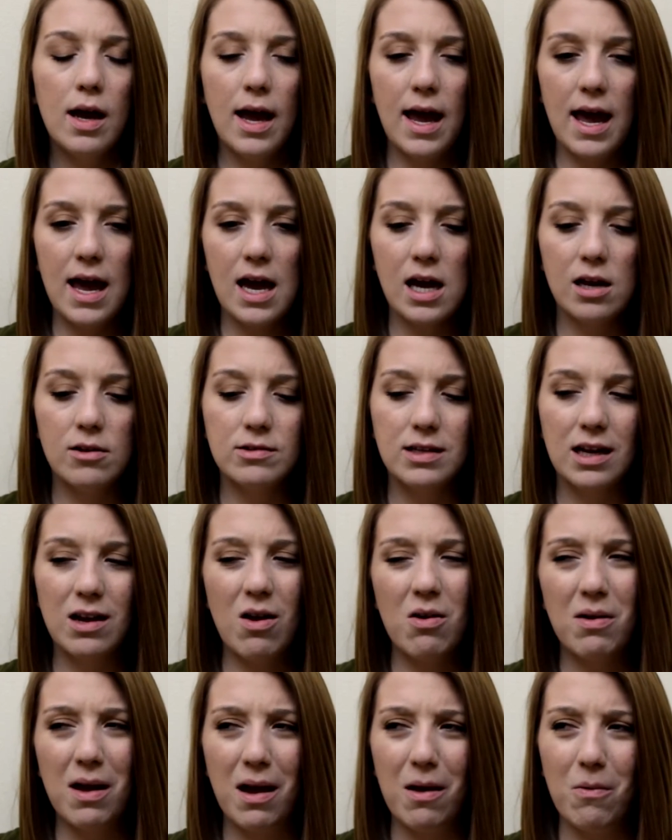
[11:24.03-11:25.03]
And I was like,
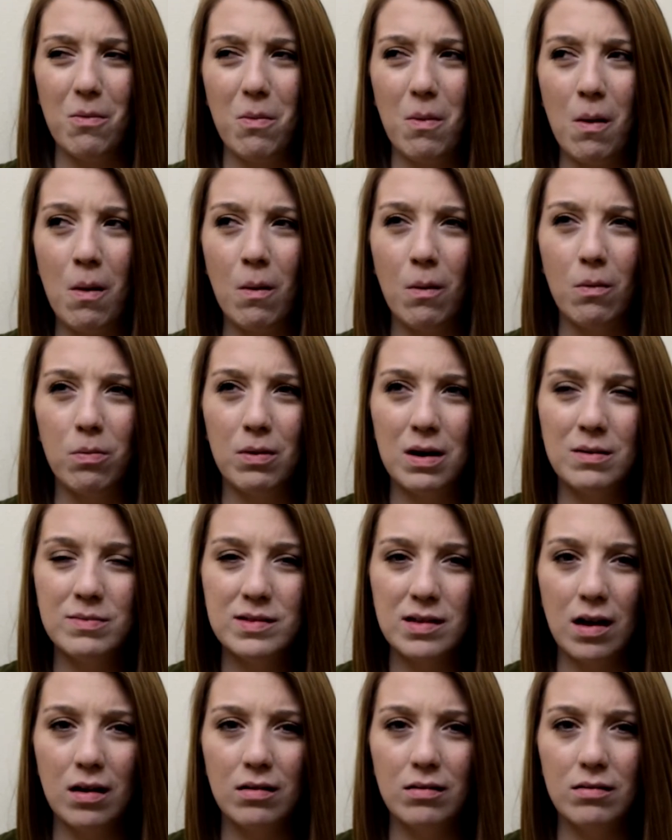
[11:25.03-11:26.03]
okay, well, ribs
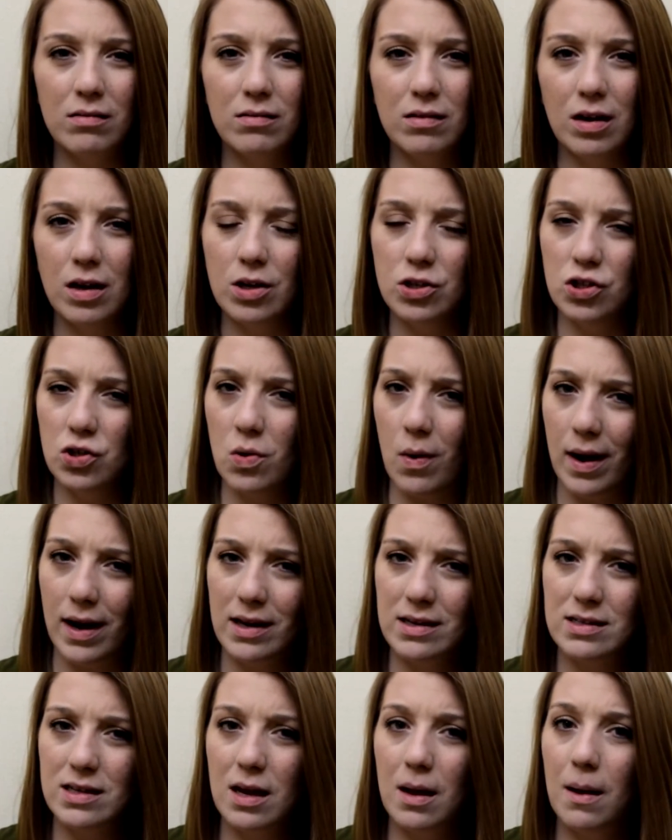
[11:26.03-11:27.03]
aren't a
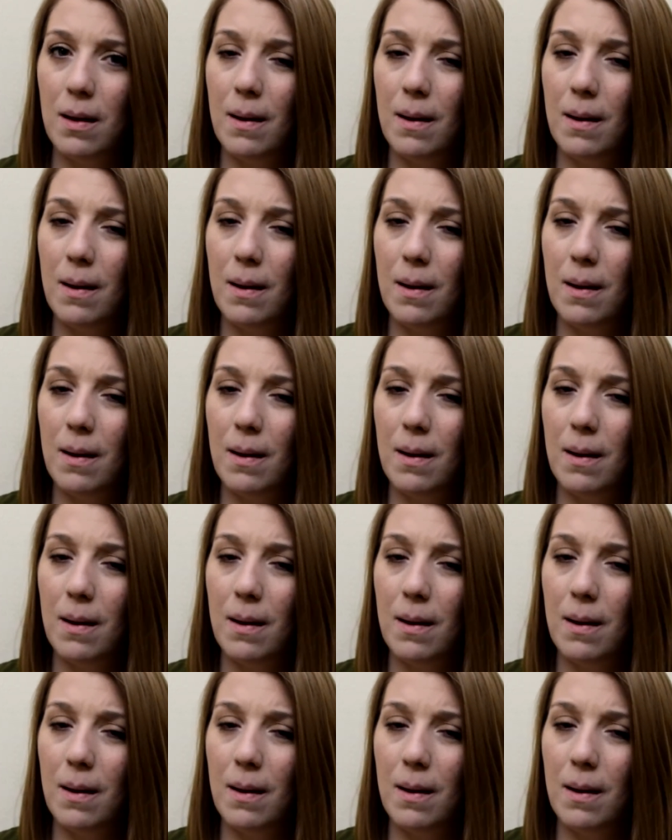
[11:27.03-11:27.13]
joint,